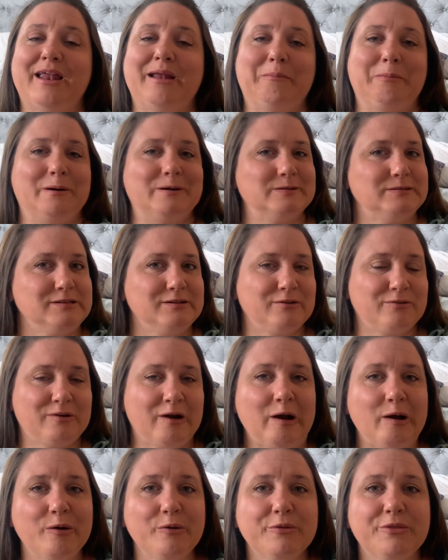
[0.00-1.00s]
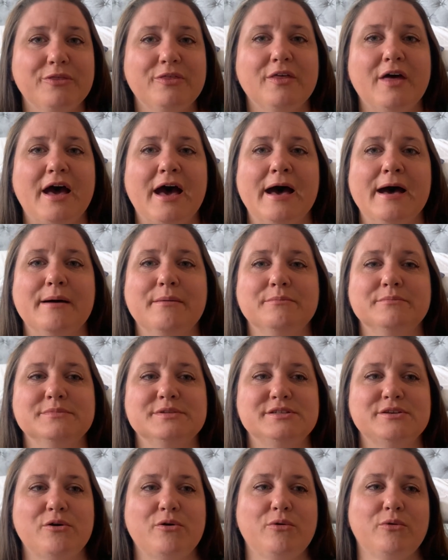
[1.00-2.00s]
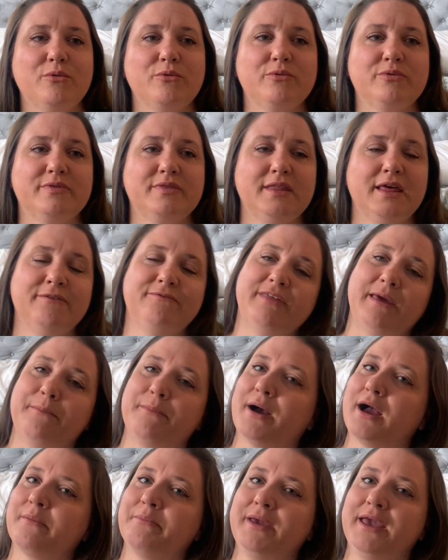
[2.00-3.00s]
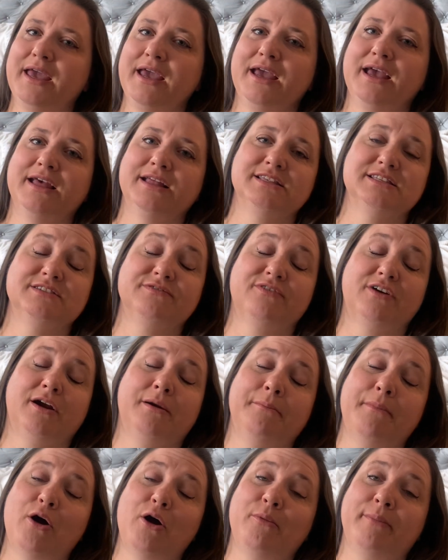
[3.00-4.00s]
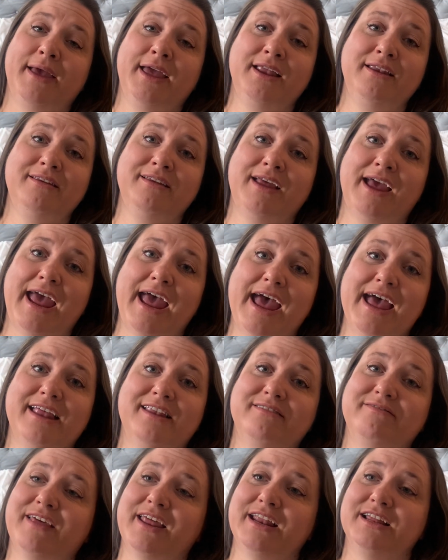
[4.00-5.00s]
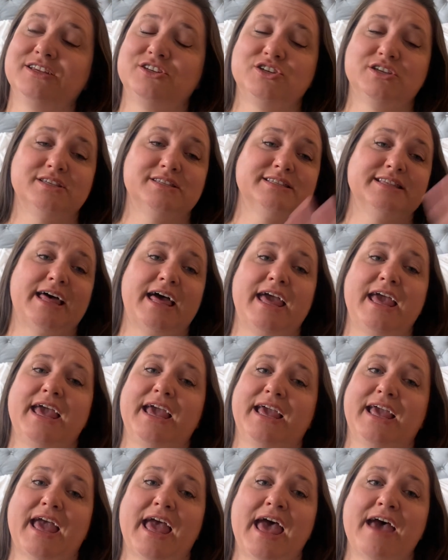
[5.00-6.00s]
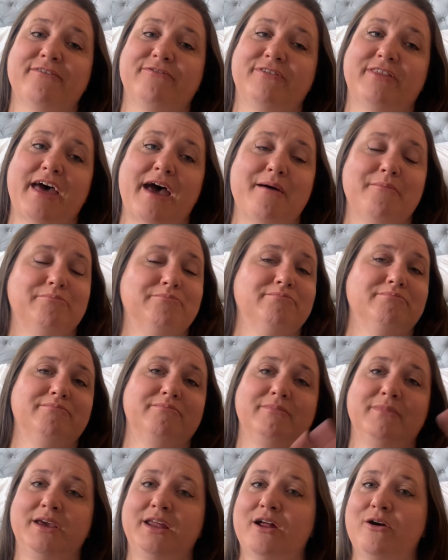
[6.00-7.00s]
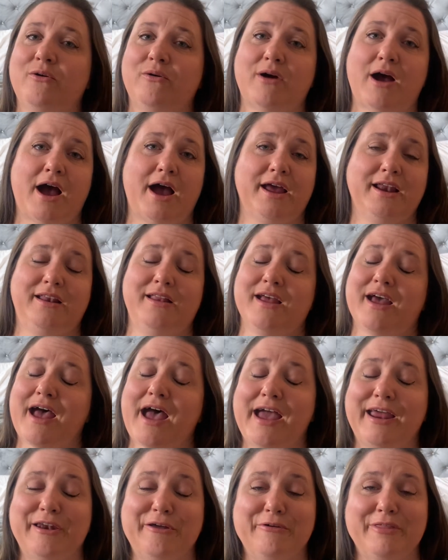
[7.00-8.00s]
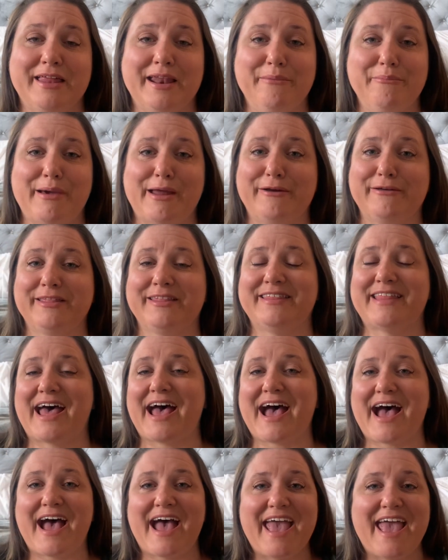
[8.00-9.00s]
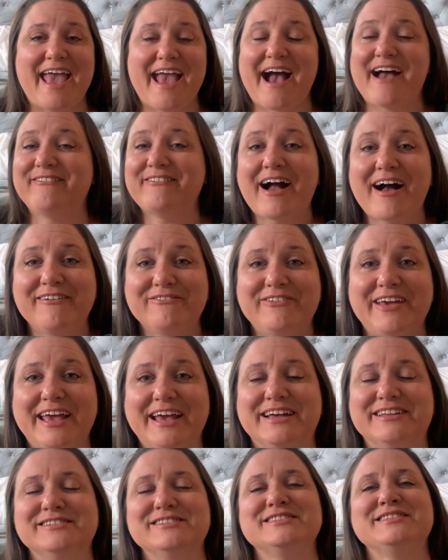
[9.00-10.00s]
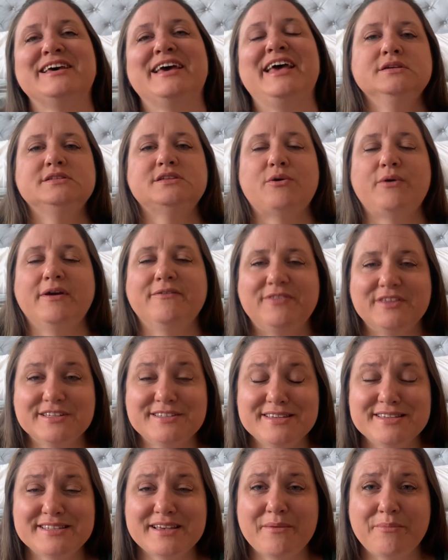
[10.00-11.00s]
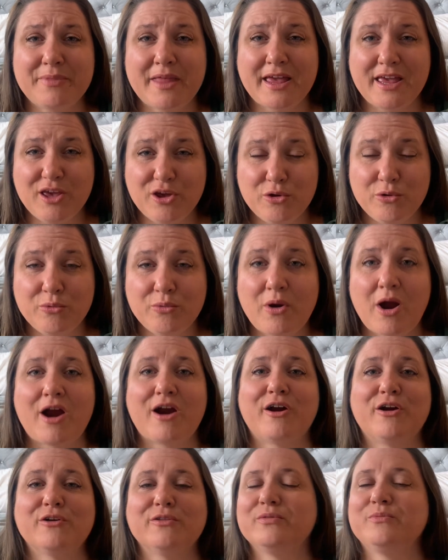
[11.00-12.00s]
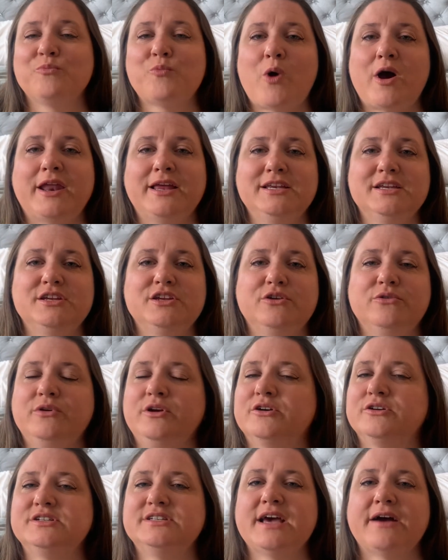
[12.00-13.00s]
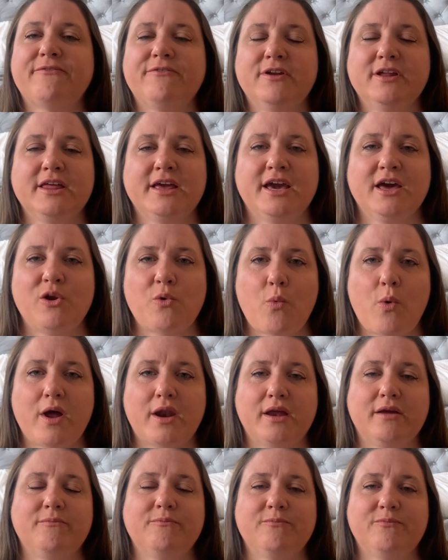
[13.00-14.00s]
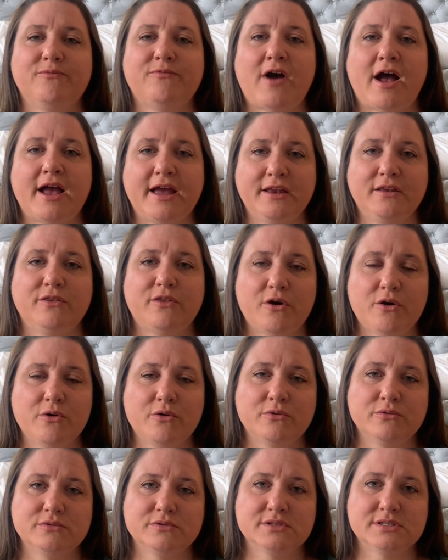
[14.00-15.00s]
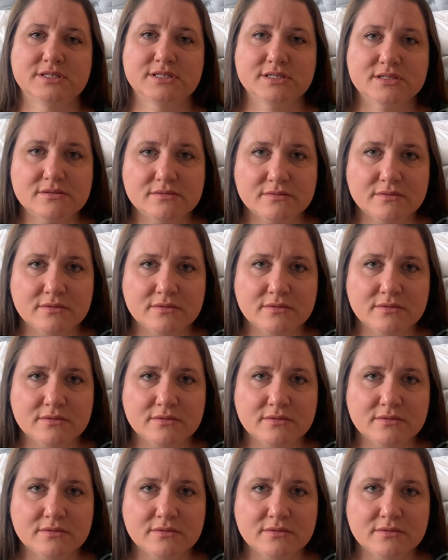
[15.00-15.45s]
of personal growth, so if they bug me, it's for a moment, and then it's just like, F them, you know, I know that I'm better than that. Hey, I've got fans. So if this is something that you are wanting to do, you're definitely going to want to find those